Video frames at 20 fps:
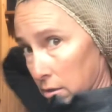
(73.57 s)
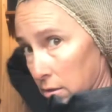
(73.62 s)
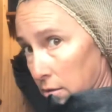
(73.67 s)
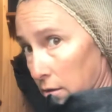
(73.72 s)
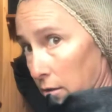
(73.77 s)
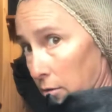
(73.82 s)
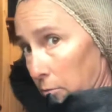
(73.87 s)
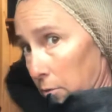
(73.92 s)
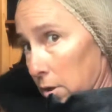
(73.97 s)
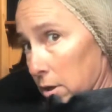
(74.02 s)

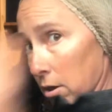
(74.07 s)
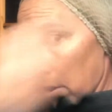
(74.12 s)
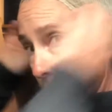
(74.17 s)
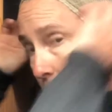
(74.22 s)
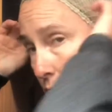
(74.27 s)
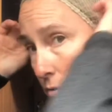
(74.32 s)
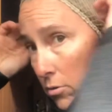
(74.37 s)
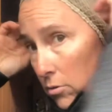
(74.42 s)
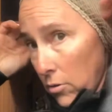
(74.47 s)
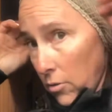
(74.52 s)
There we
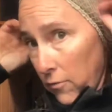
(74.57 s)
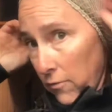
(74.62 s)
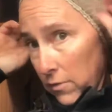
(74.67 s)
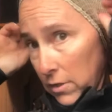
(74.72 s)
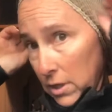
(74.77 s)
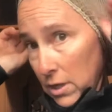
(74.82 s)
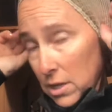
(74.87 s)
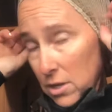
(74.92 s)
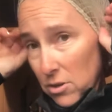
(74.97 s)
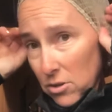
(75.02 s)
go, over
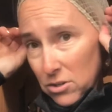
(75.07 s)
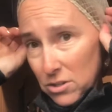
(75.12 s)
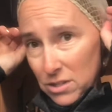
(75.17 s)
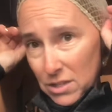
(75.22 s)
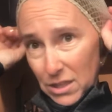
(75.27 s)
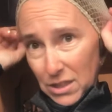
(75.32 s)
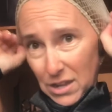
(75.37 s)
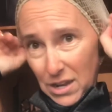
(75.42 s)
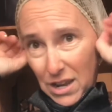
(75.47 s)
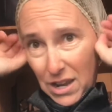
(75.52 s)
the ears,
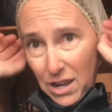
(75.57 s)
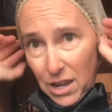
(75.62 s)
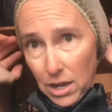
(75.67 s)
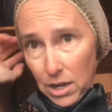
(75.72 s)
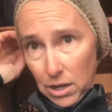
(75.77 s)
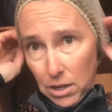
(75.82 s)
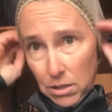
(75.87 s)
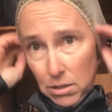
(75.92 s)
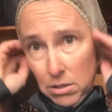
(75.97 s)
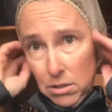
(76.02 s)
and then I
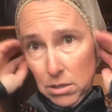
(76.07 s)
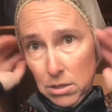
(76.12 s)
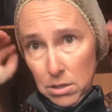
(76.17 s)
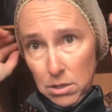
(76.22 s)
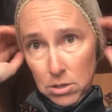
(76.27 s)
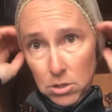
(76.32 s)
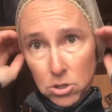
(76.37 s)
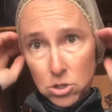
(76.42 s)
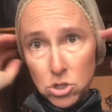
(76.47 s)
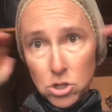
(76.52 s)
kind of
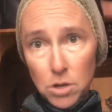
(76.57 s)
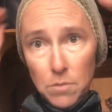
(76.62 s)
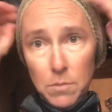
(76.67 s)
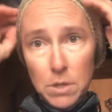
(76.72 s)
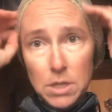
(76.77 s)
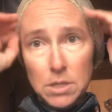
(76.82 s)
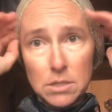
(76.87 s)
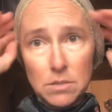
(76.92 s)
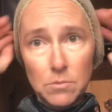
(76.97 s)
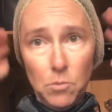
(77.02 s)

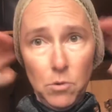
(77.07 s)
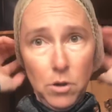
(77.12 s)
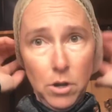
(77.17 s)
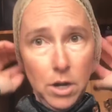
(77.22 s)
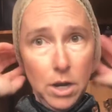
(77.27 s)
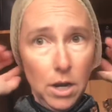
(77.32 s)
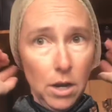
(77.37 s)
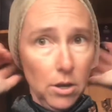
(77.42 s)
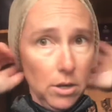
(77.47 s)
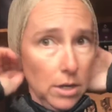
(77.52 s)
shimmy some more
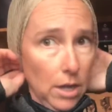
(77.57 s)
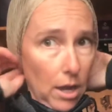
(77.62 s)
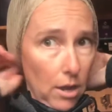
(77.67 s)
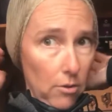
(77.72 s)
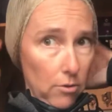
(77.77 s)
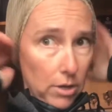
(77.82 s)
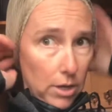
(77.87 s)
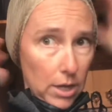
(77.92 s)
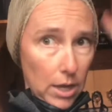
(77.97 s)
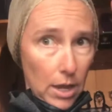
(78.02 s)
hair
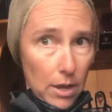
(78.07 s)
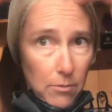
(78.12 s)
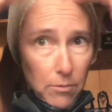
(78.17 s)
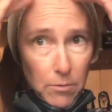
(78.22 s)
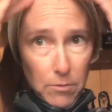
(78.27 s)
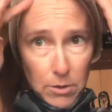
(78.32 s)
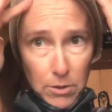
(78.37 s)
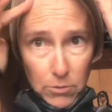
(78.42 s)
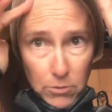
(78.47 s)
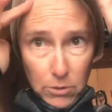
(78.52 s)
down. Again, we
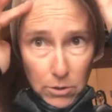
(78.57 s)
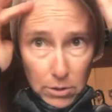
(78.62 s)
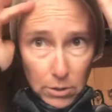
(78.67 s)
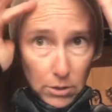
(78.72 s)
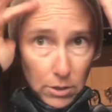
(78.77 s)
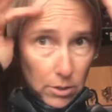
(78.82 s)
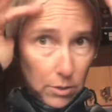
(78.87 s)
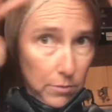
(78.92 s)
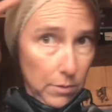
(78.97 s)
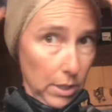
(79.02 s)
want to look a
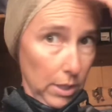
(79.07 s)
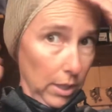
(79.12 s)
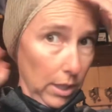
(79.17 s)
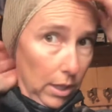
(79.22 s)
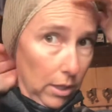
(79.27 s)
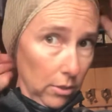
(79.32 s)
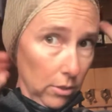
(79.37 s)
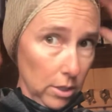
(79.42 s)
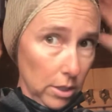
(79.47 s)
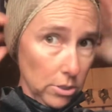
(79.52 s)
little bit
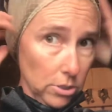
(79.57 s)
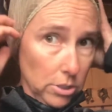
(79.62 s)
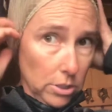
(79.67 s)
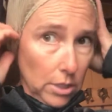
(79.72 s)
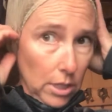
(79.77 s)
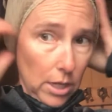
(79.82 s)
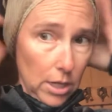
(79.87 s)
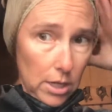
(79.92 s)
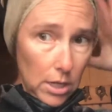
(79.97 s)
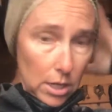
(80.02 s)
like a lunch
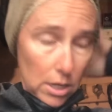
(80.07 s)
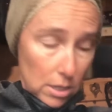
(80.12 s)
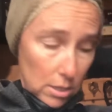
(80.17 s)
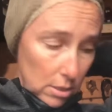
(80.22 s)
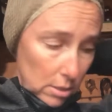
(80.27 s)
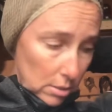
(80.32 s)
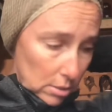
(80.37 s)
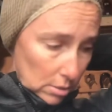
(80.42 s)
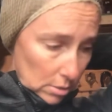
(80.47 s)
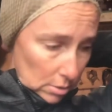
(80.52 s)
lady.
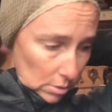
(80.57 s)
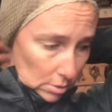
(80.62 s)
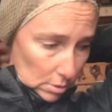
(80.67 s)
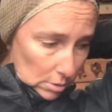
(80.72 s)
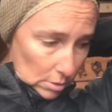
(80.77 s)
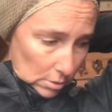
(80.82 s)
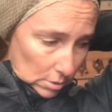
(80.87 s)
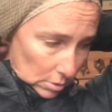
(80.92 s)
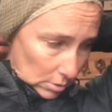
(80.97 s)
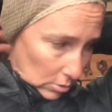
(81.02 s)

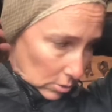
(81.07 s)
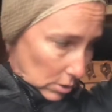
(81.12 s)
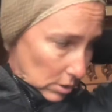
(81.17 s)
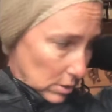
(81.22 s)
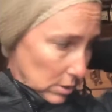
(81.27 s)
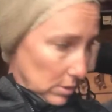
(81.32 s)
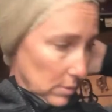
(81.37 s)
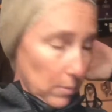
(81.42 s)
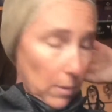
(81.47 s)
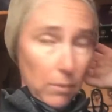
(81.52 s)

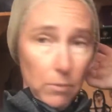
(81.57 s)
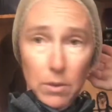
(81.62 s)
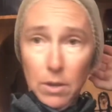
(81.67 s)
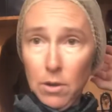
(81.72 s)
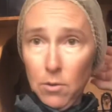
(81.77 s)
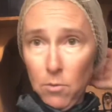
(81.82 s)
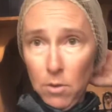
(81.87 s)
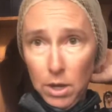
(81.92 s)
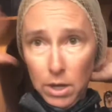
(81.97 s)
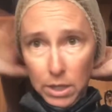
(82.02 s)
Chris is probably going
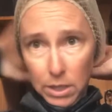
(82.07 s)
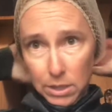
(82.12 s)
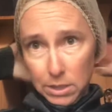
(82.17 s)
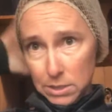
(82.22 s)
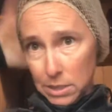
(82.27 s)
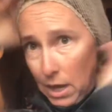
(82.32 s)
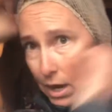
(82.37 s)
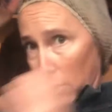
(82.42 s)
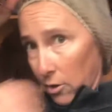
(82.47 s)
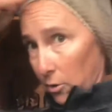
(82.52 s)
to walk in the
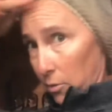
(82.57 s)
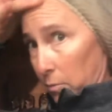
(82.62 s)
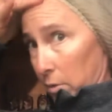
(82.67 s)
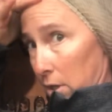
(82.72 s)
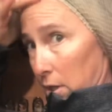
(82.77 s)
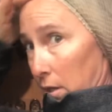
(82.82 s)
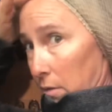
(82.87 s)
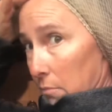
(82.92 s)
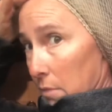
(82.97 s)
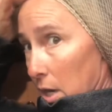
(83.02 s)
tack room at
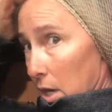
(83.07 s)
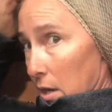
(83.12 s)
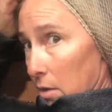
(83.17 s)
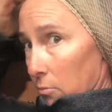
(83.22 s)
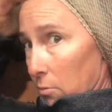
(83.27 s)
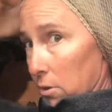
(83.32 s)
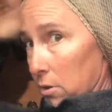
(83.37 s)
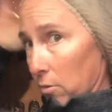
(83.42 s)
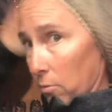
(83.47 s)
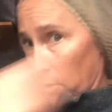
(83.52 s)
any minute,
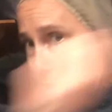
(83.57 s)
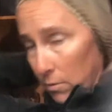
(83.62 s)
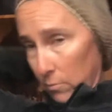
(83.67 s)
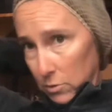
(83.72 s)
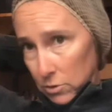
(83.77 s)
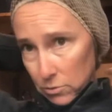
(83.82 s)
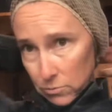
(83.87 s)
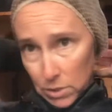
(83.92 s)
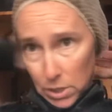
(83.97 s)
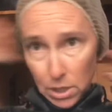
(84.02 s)
wonder what
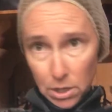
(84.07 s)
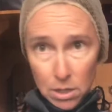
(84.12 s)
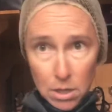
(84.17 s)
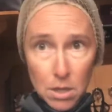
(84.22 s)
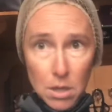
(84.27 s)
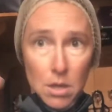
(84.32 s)
I'm doing.